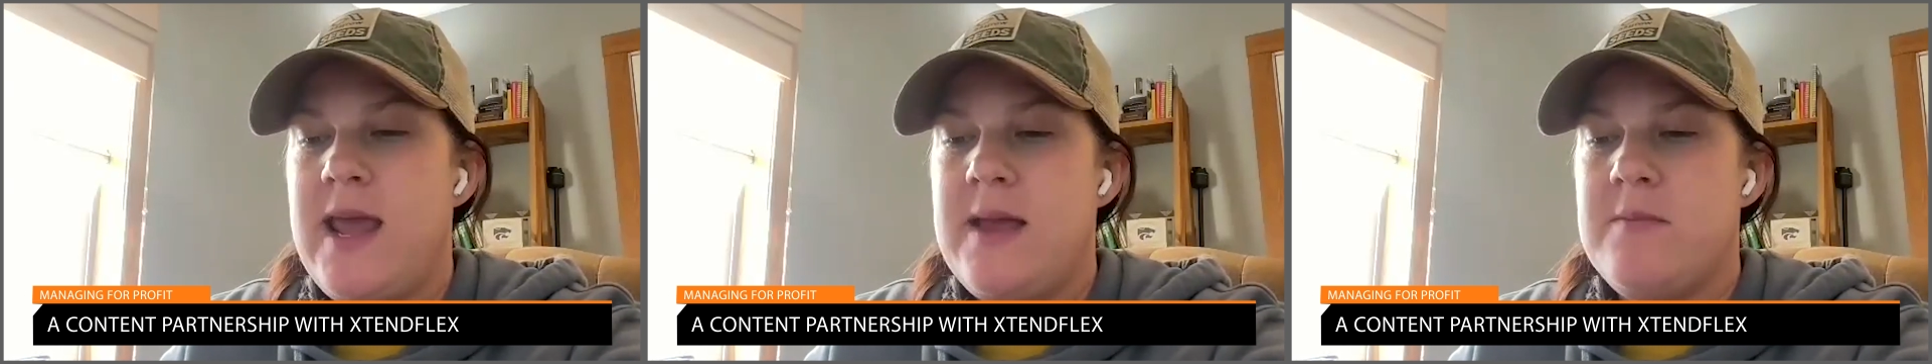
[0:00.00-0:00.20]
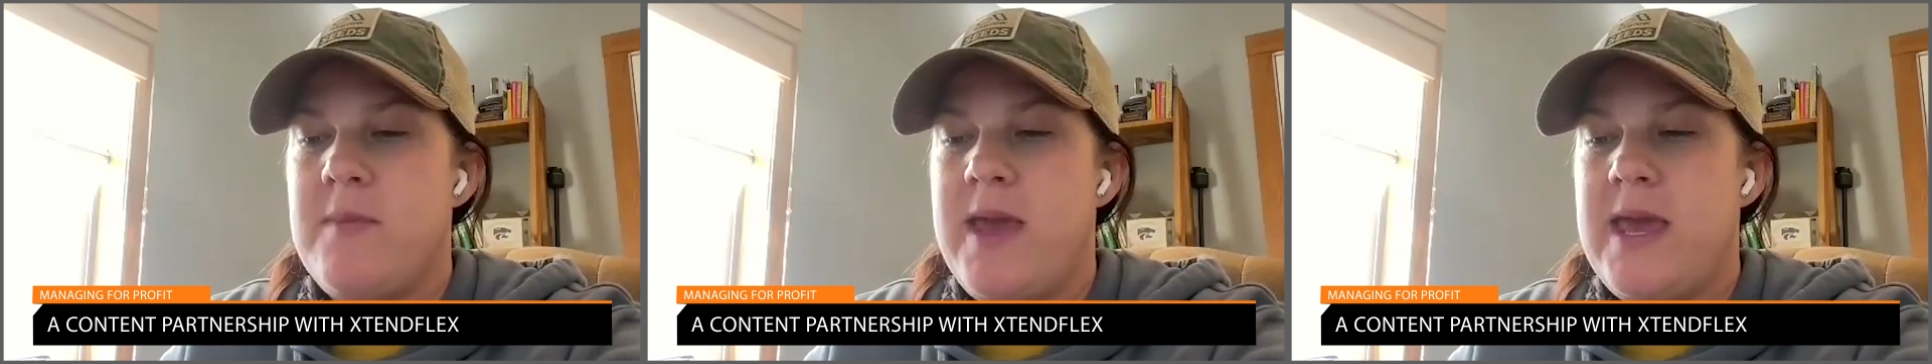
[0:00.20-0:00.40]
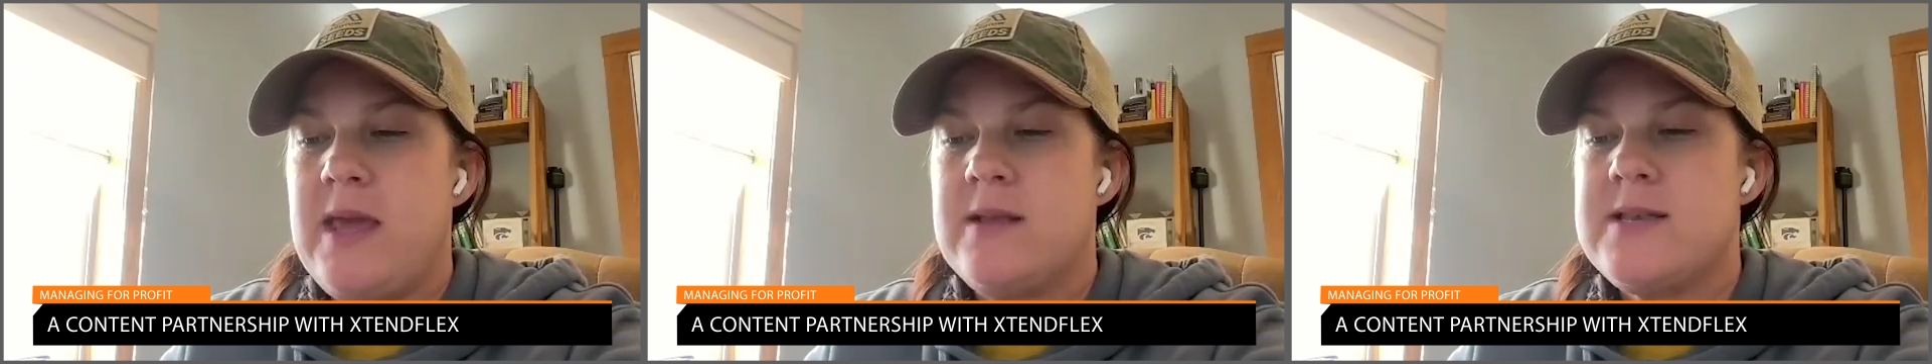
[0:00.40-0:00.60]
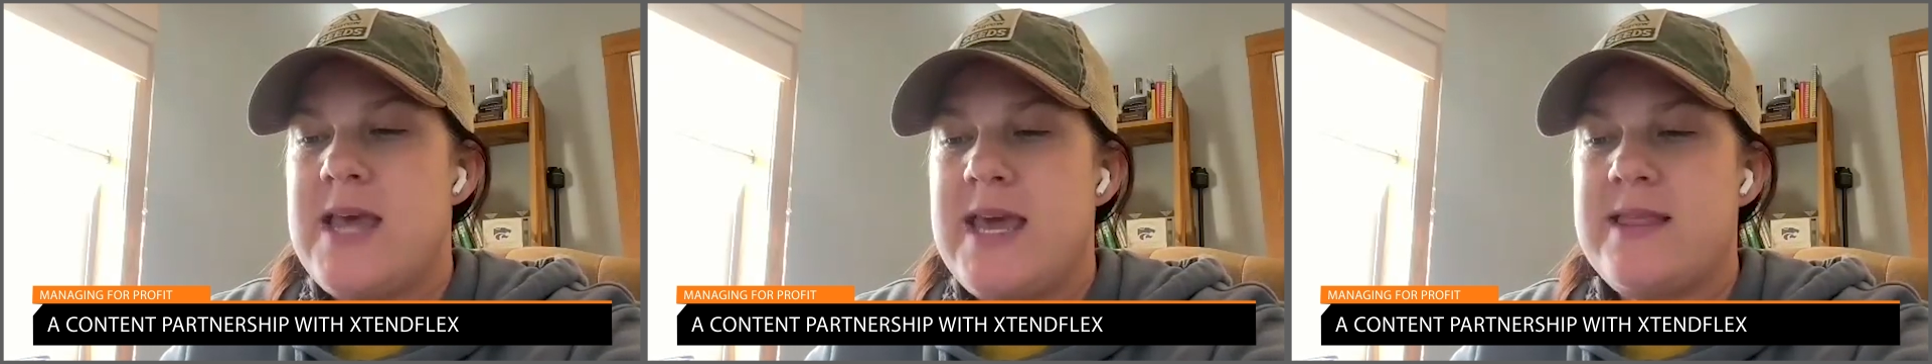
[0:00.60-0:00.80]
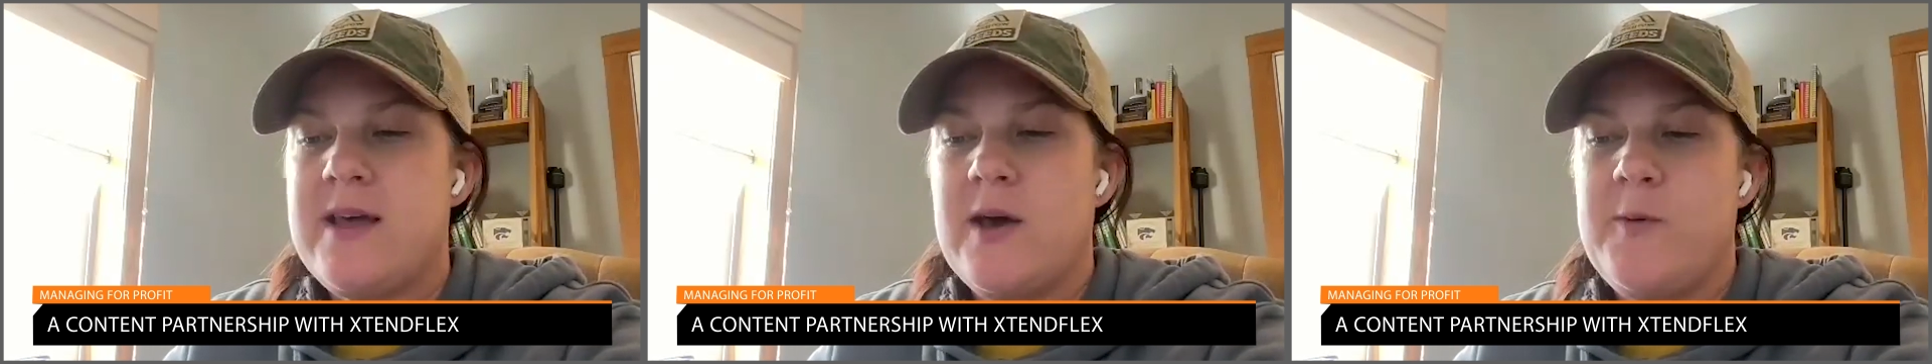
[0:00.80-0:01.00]
and make
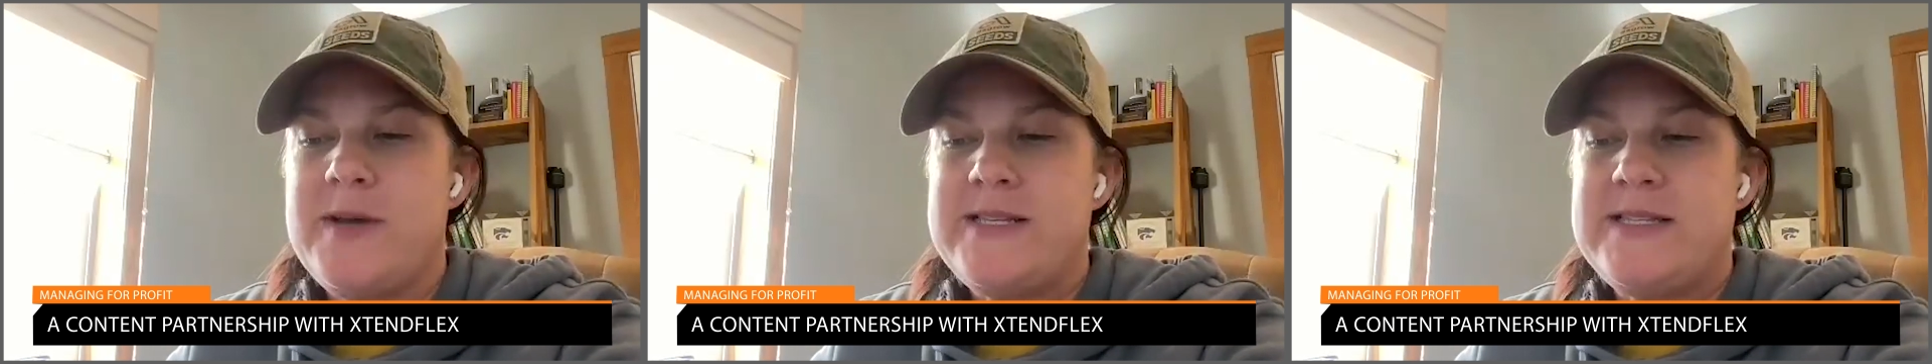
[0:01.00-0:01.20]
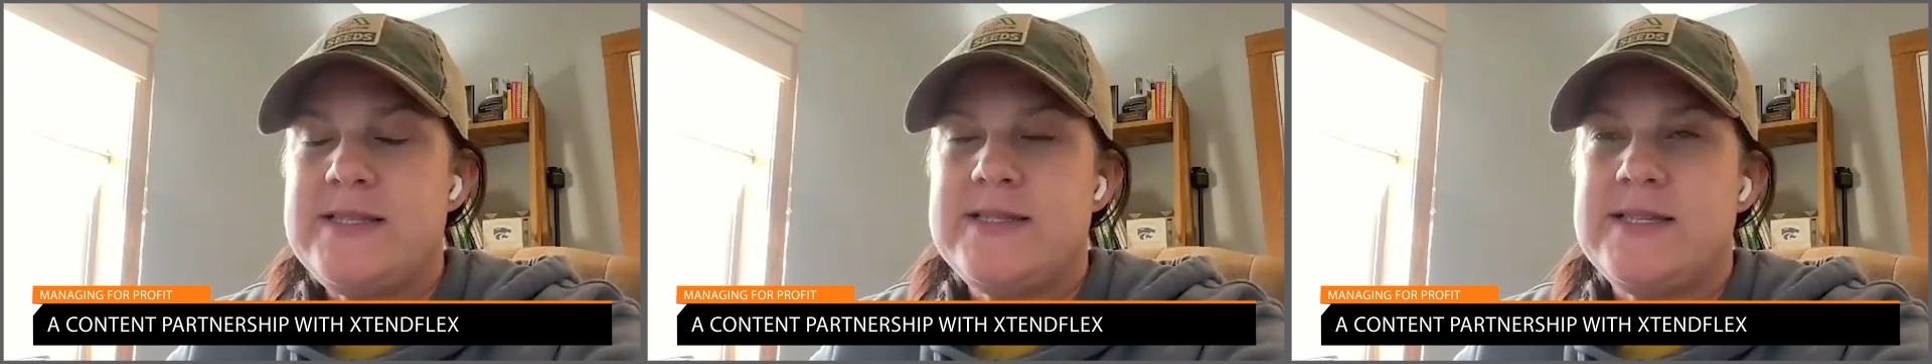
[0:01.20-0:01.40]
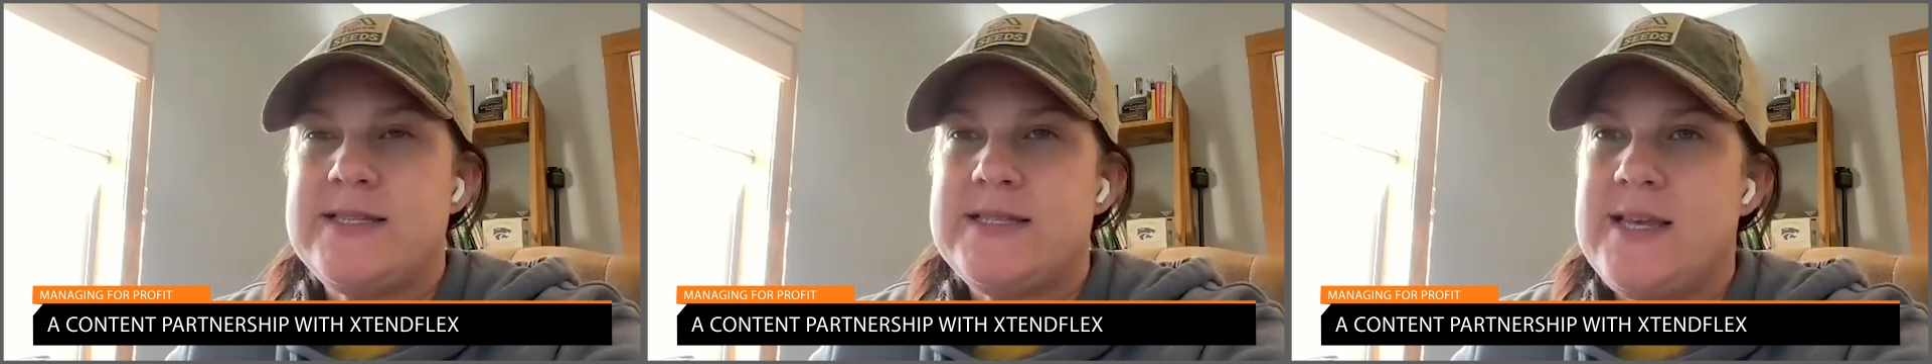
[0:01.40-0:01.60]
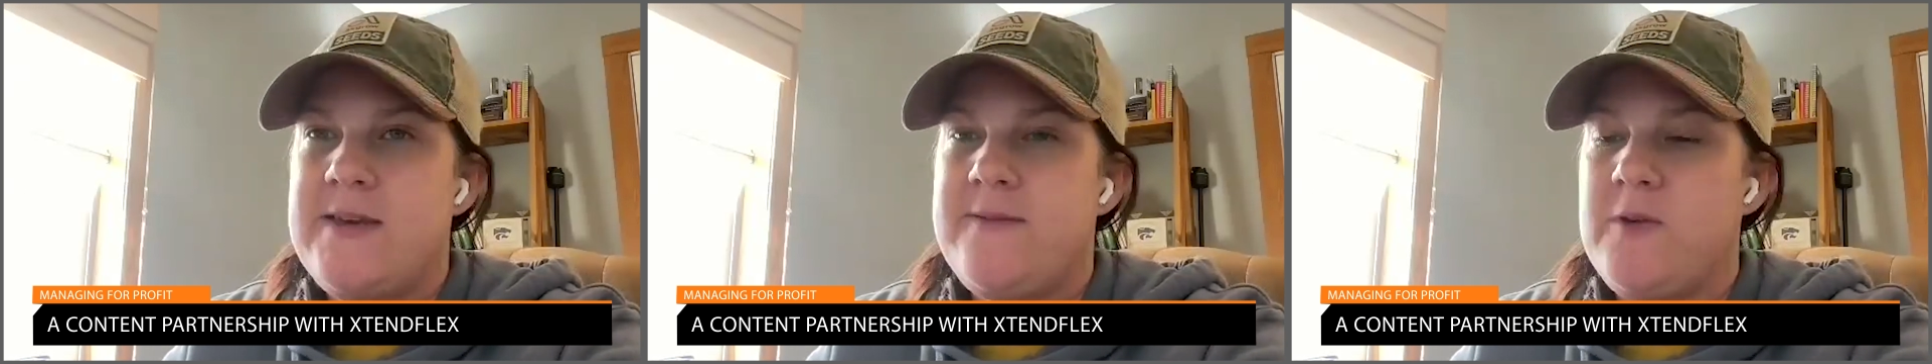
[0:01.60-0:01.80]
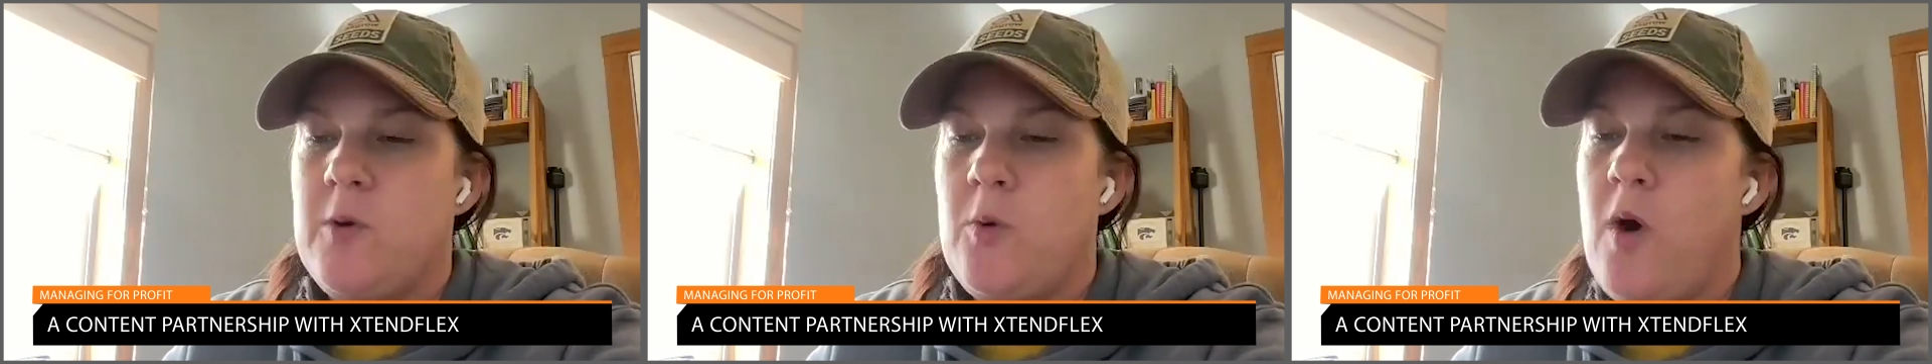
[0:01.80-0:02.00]
take the quiz to see
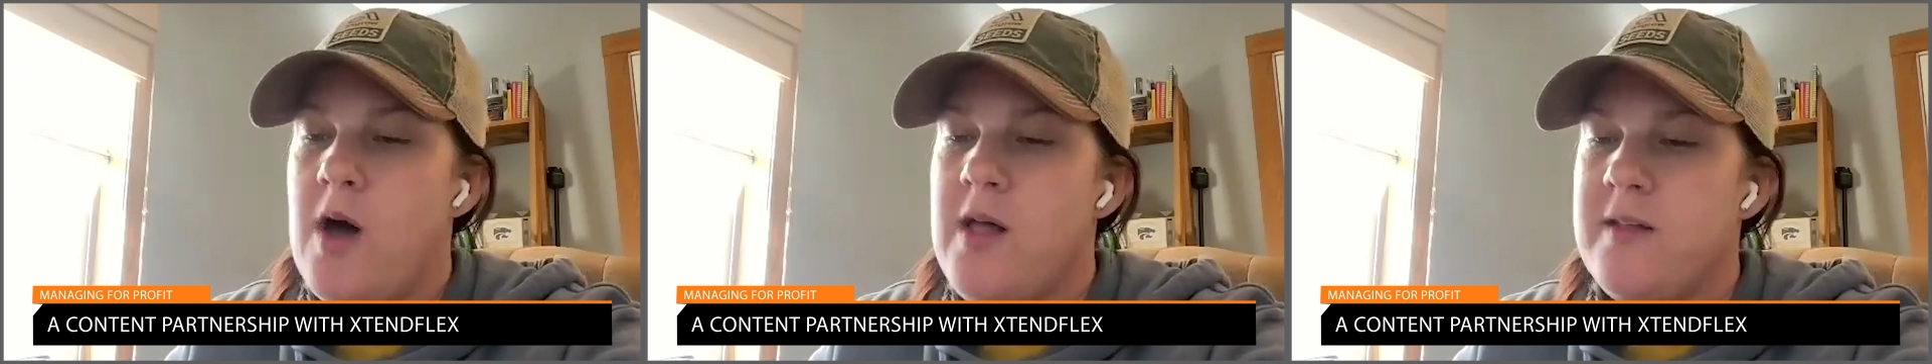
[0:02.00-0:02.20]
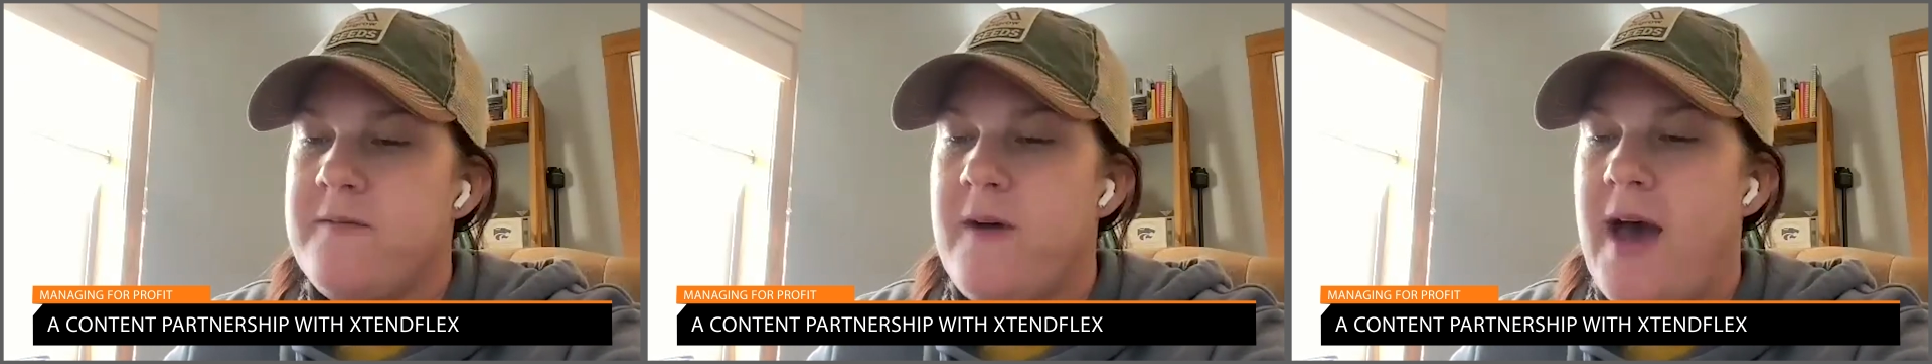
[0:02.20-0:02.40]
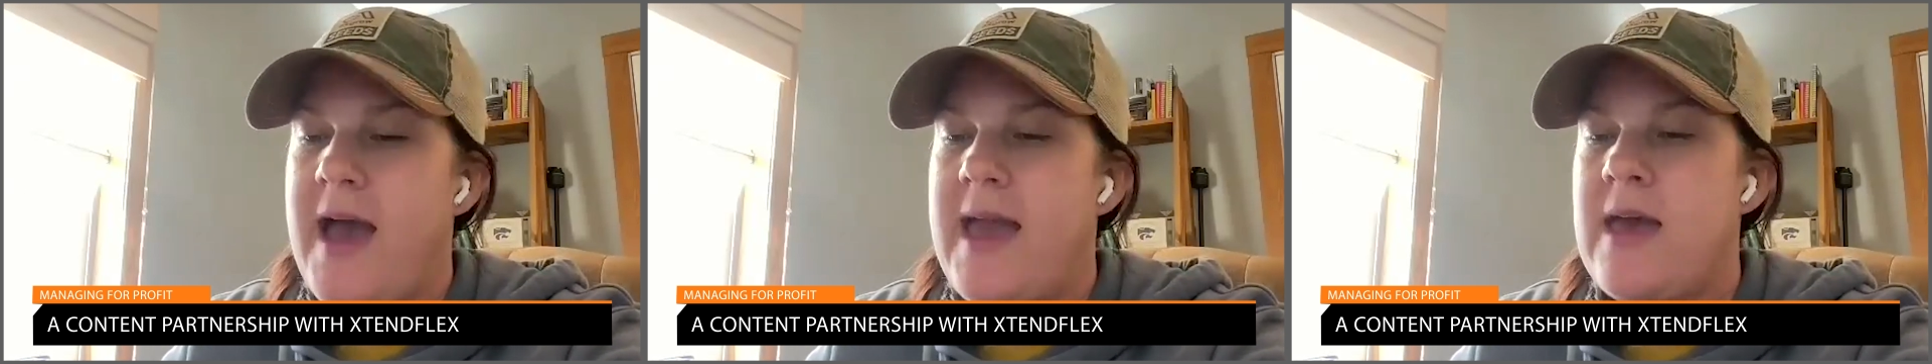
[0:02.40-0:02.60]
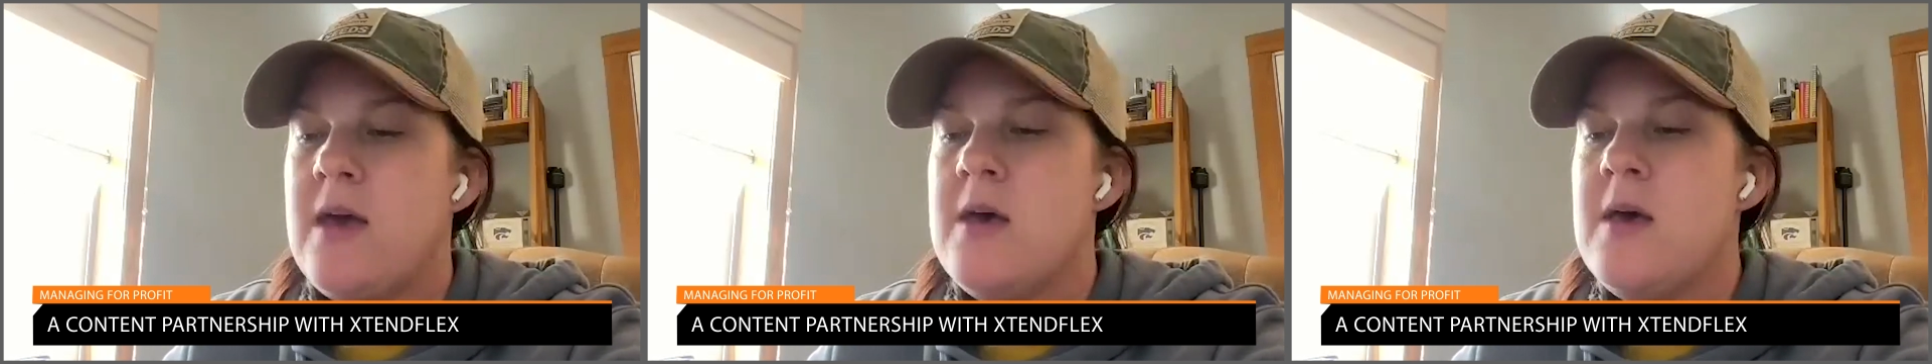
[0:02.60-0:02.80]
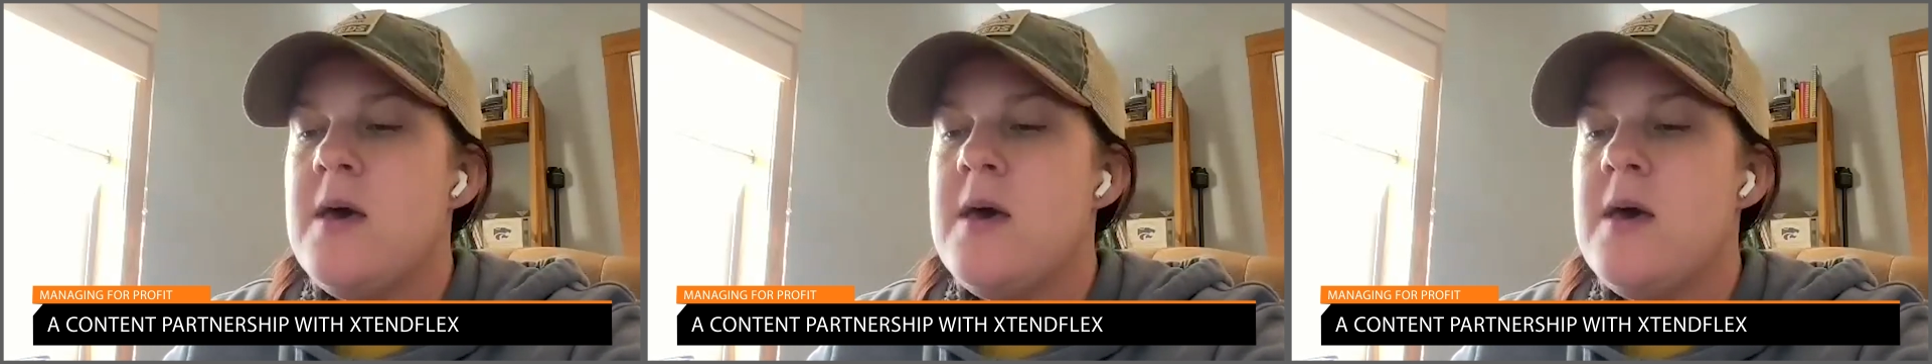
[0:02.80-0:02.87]
if you qualify.